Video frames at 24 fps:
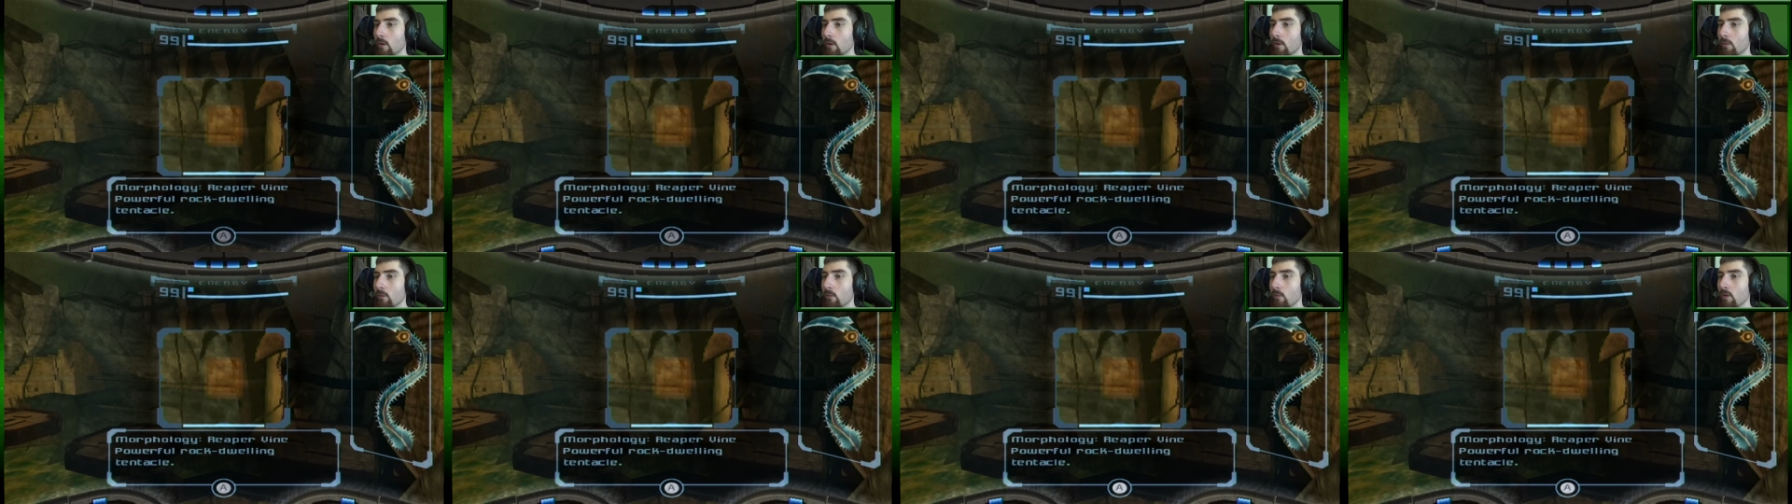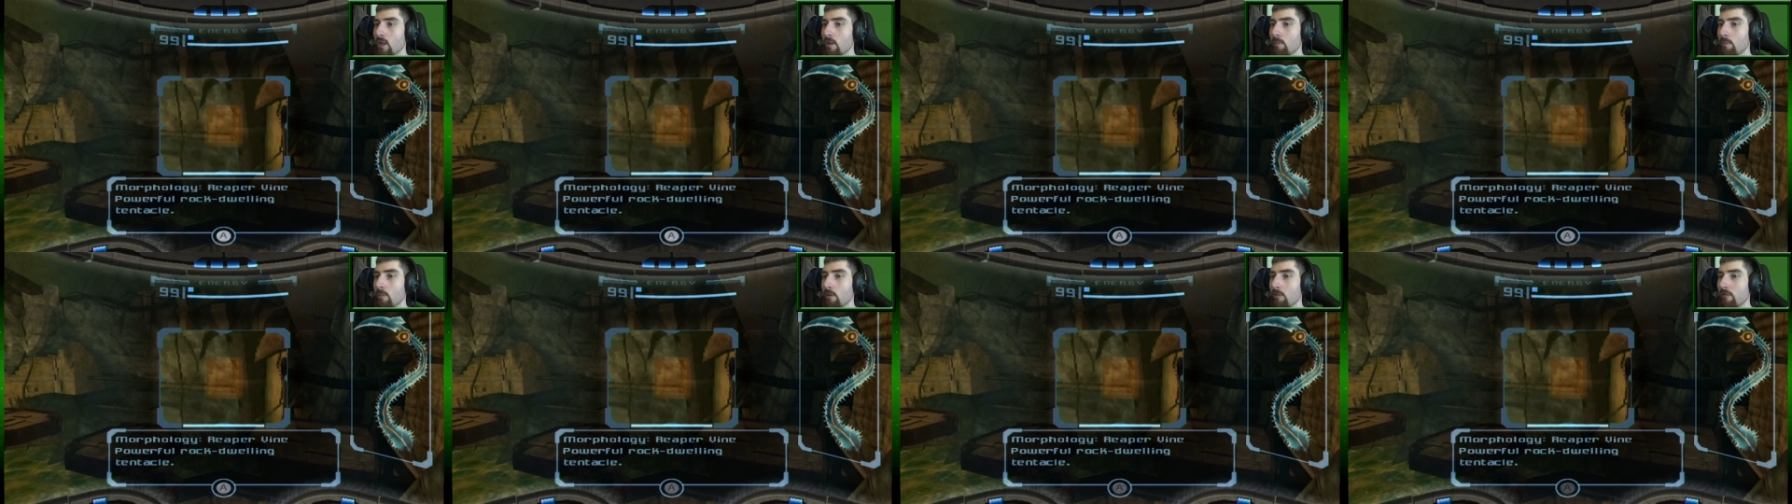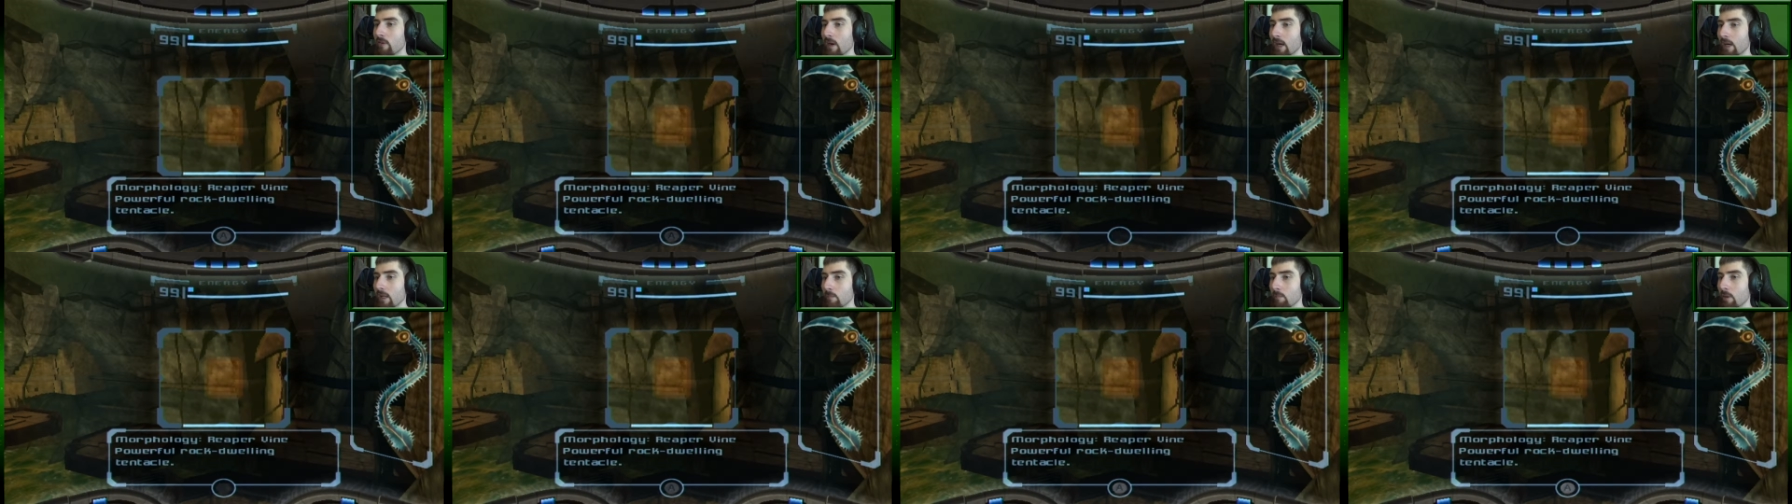Reaper
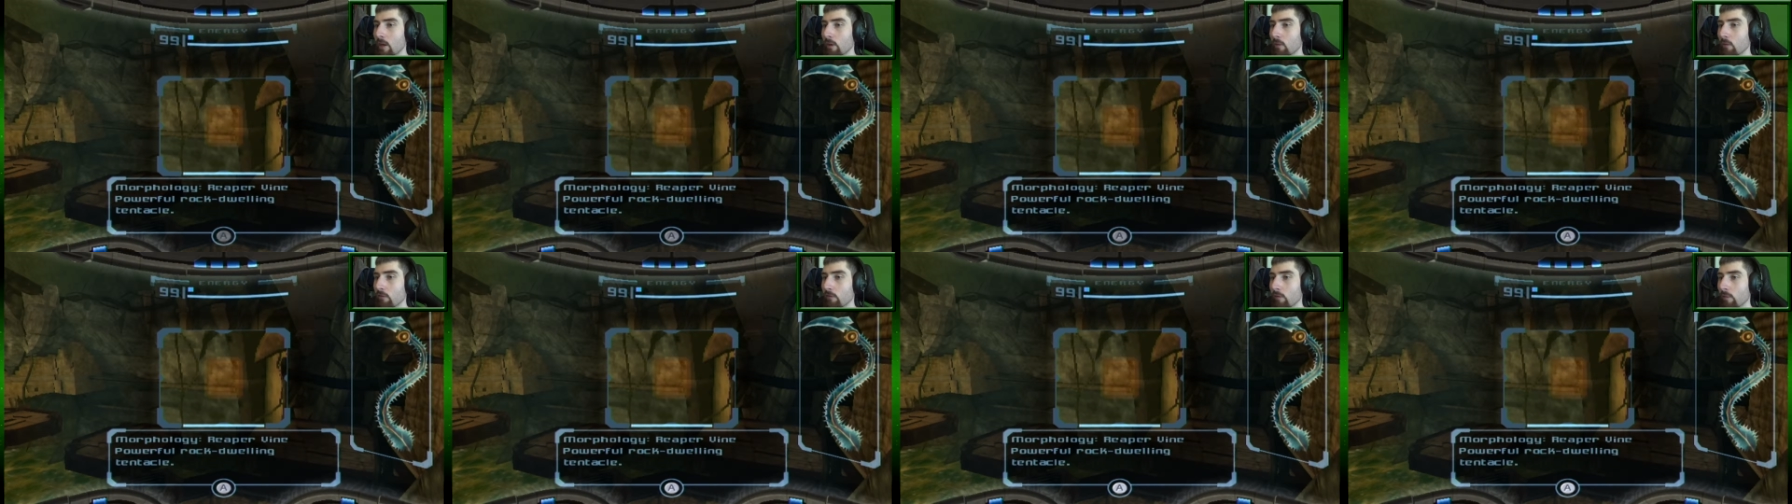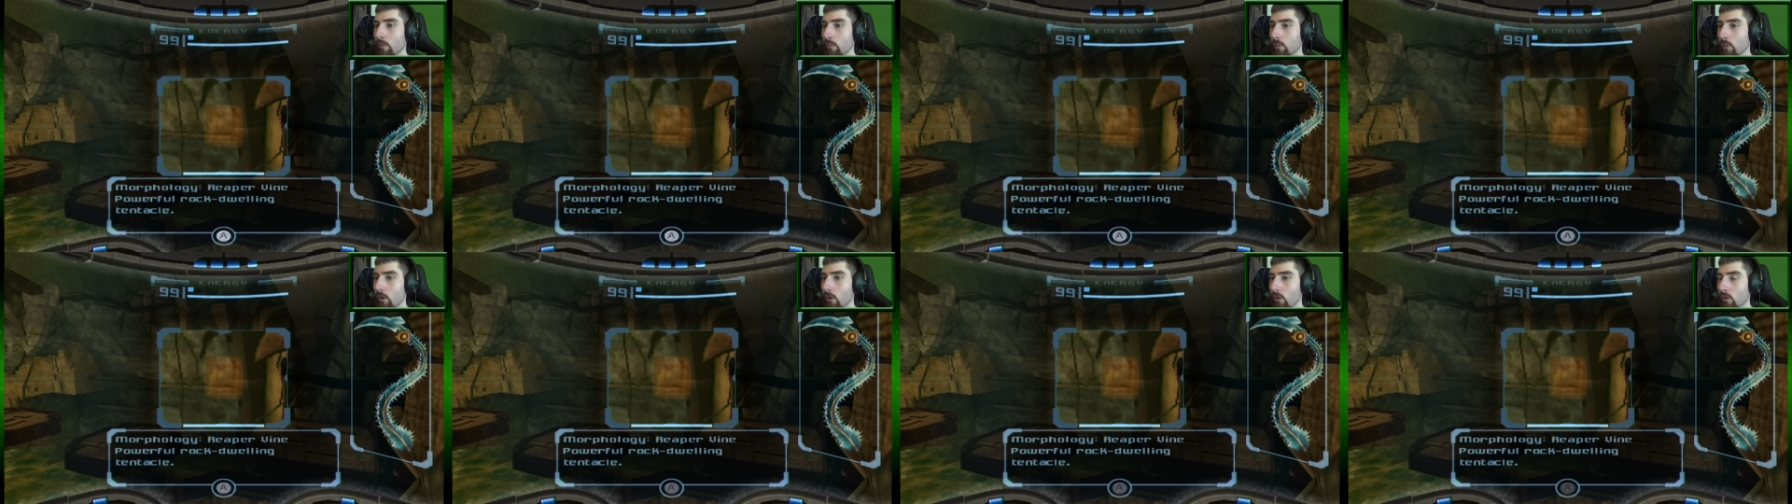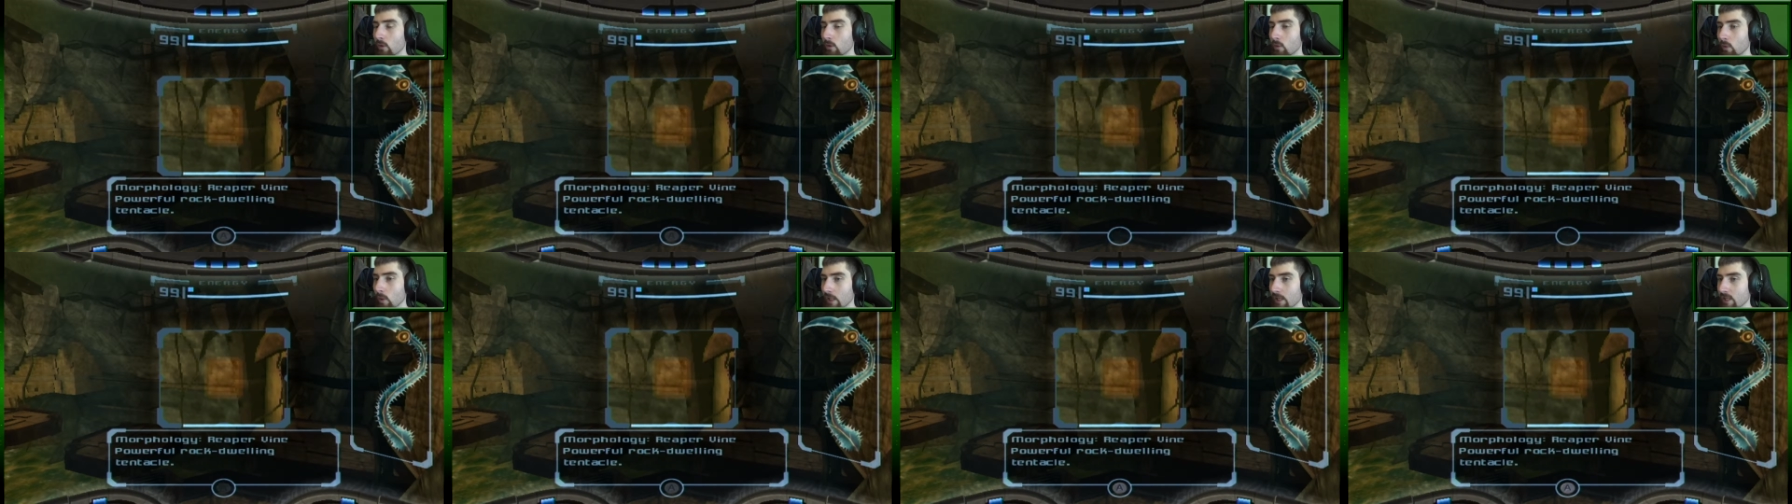Vine, powerful
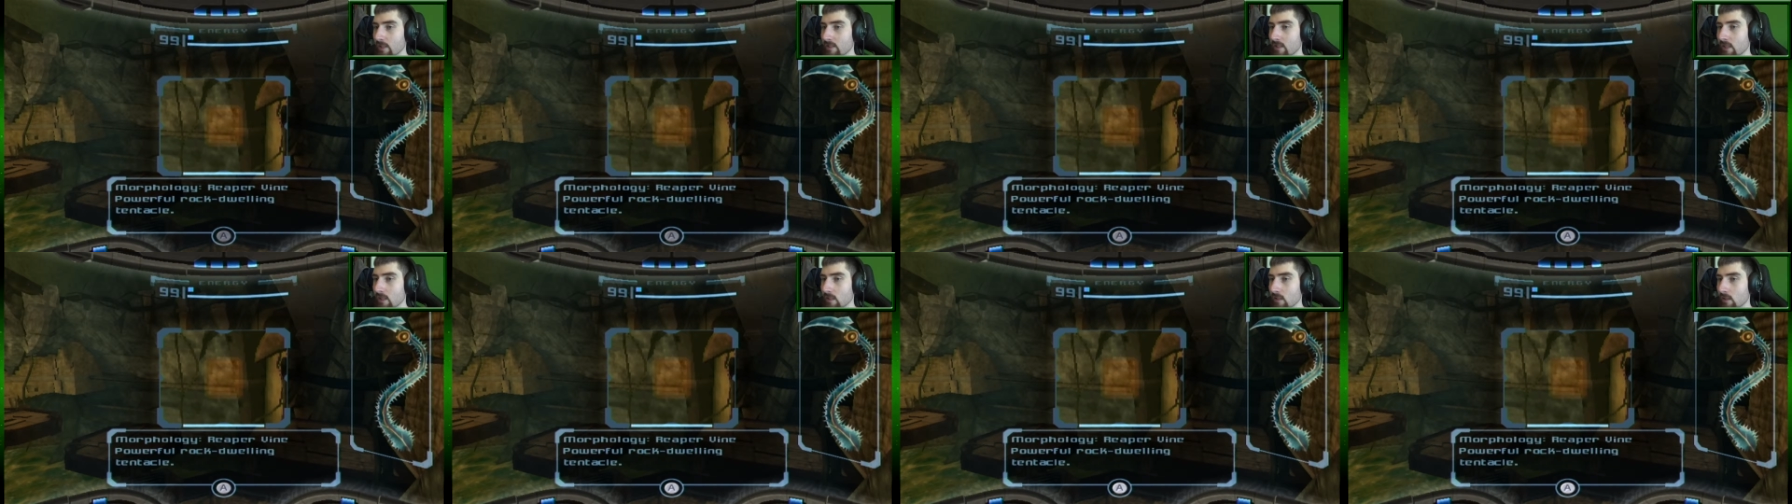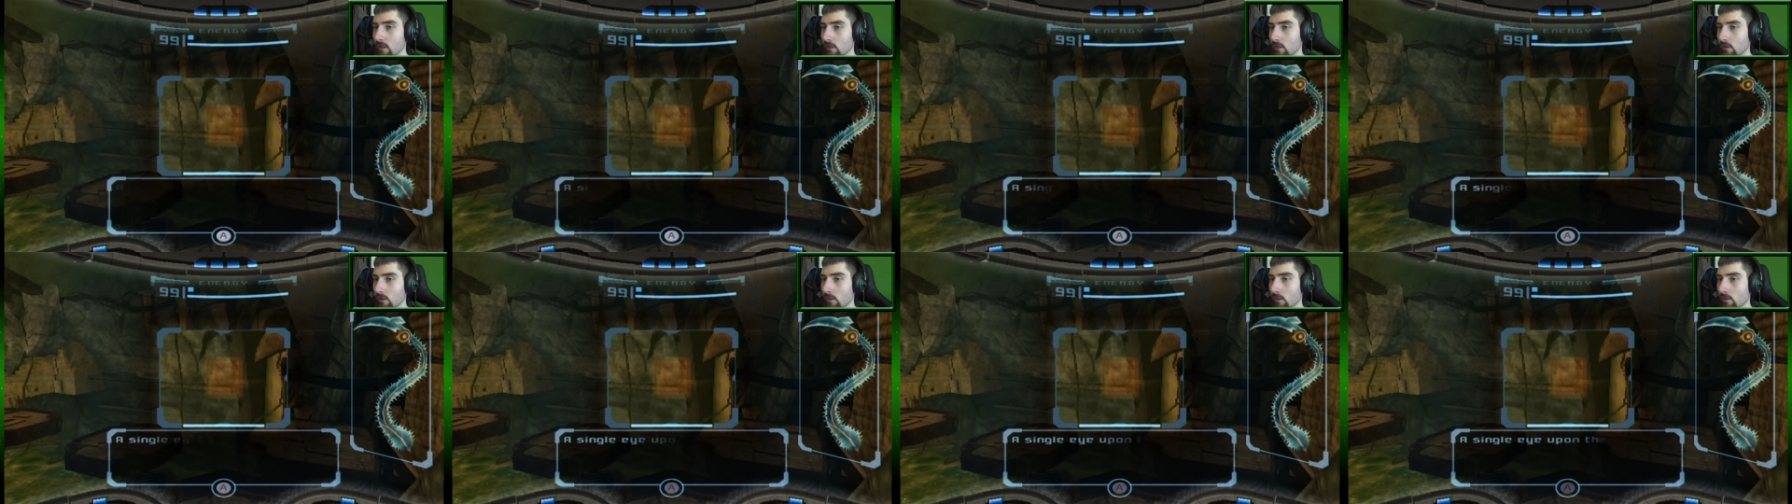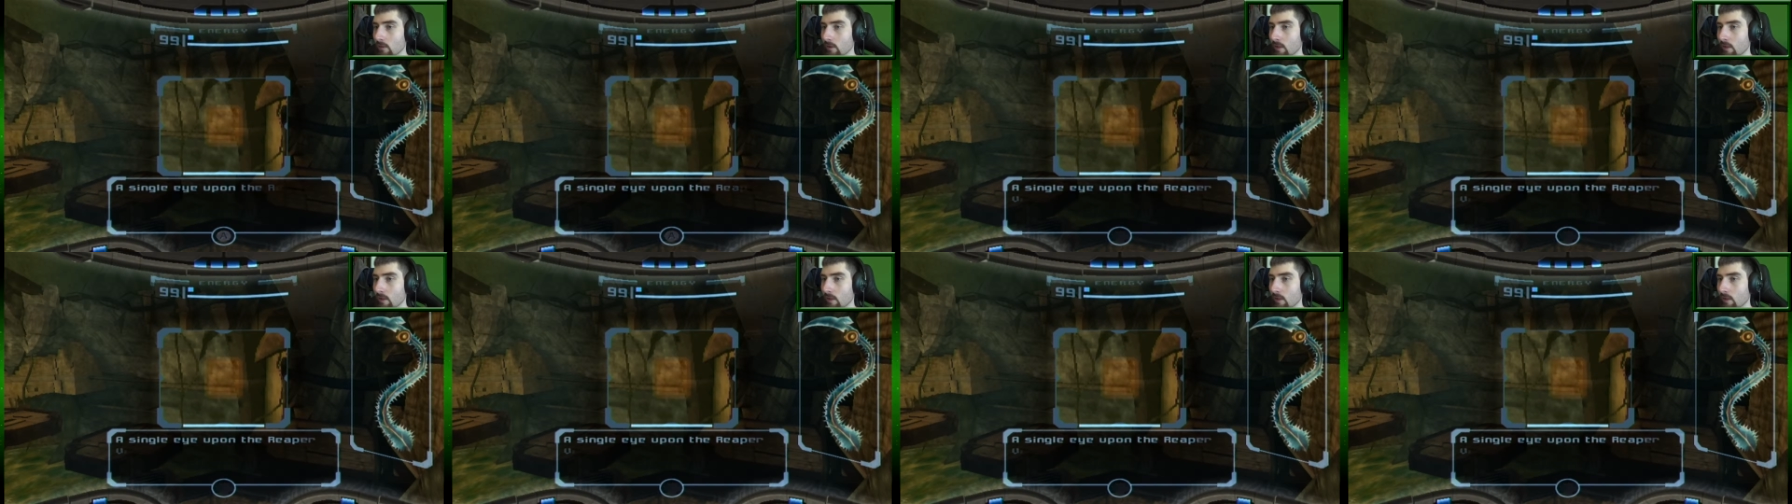rock-dwelling tentacle.